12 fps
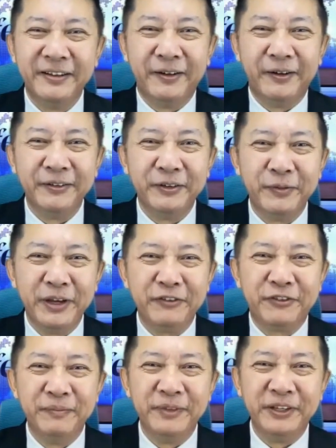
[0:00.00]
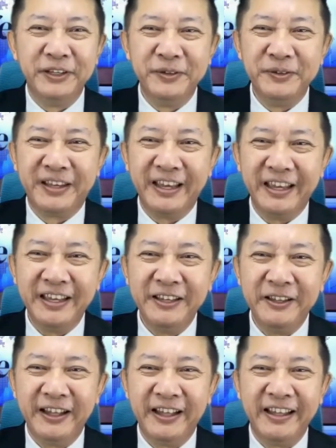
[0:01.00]
all the way from the
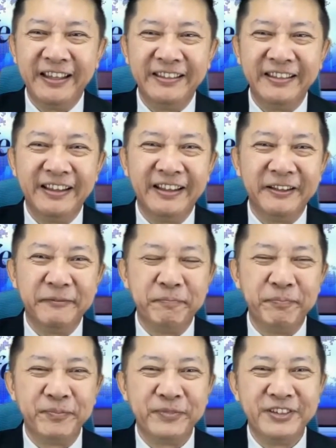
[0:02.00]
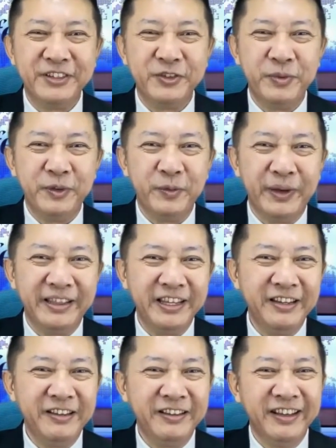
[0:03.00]
UK, and she's been
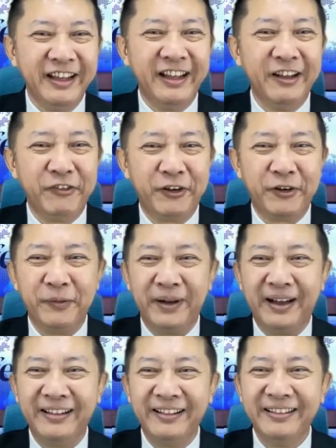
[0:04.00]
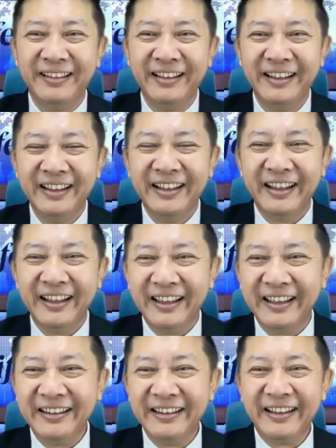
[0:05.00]
waiting for a while.
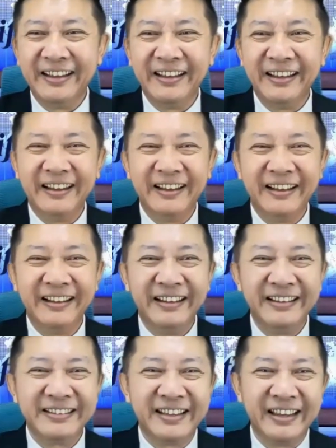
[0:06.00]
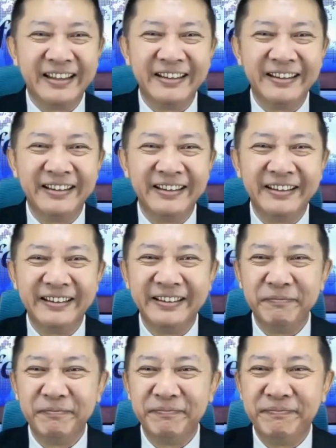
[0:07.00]
And let's get her
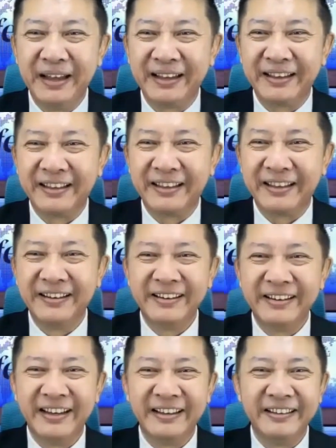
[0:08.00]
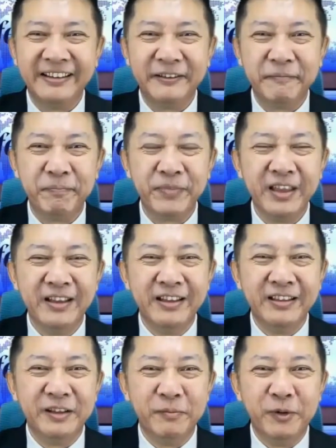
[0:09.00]
back here, and
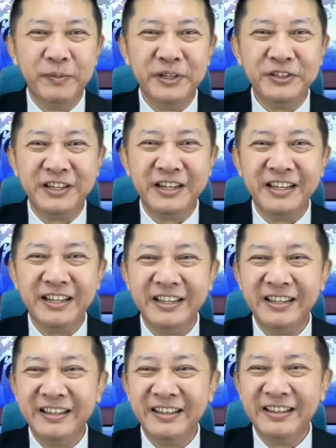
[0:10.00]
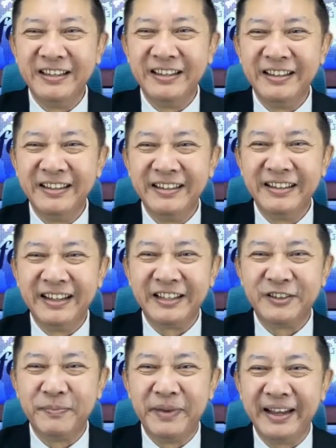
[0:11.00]
the moment she
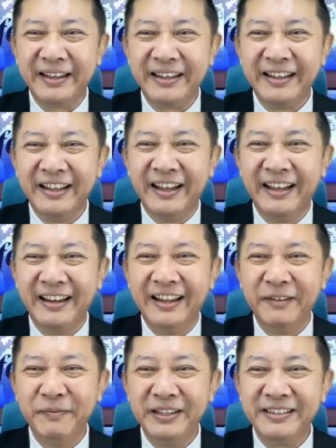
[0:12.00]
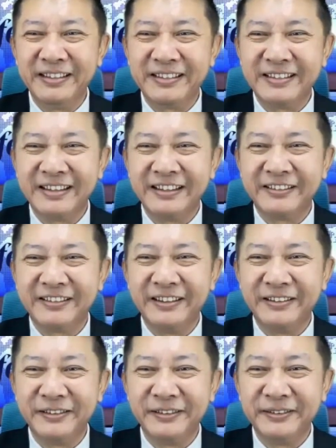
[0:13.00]
gets back, let me just try
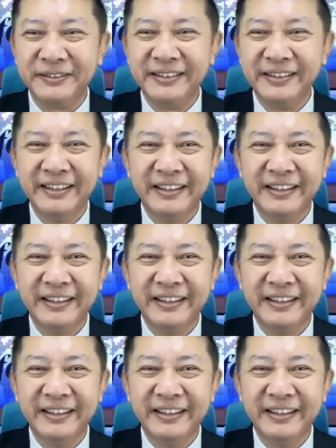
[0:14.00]
to.